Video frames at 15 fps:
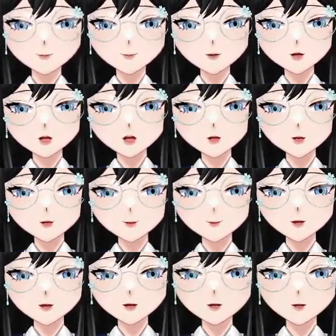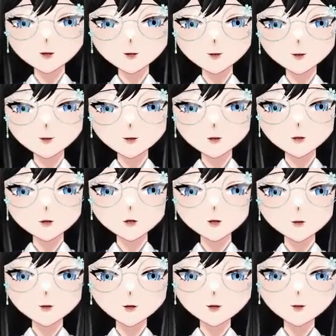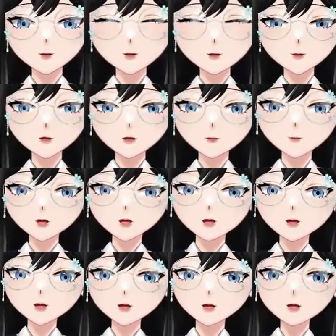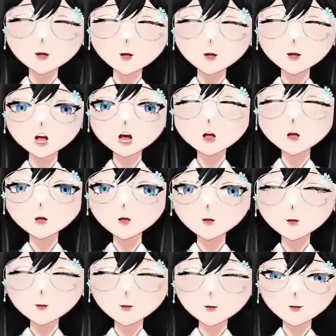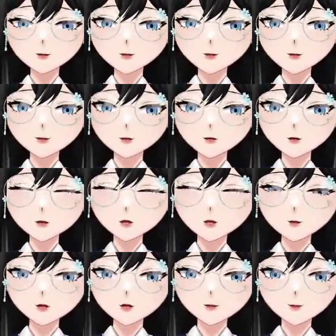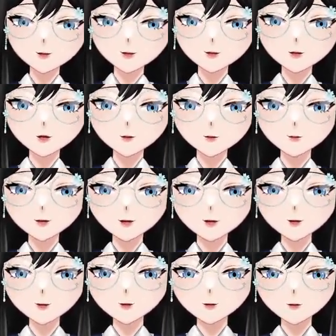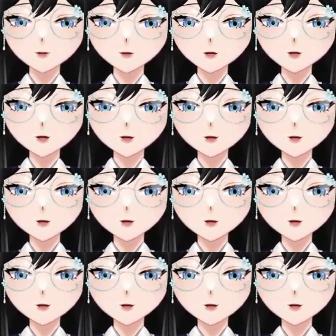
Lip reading: activate the G protein complex in the cell. G protein complex would